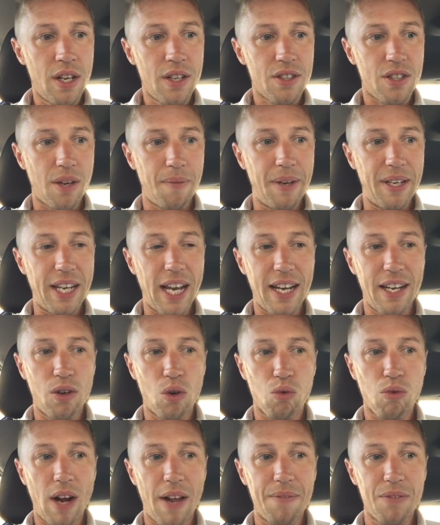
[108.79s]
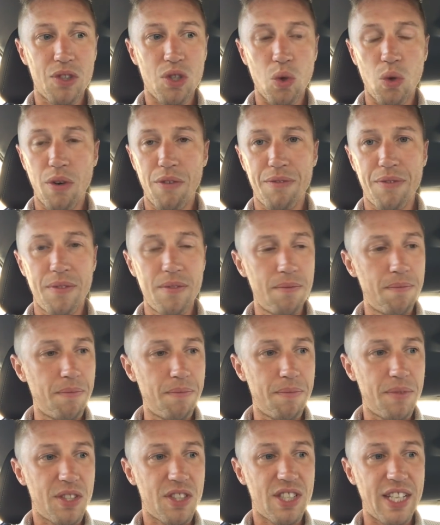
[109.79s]
So, I mean, that little run sort
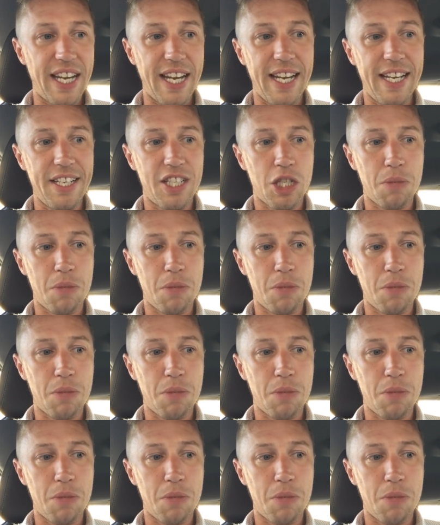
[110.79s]
of City,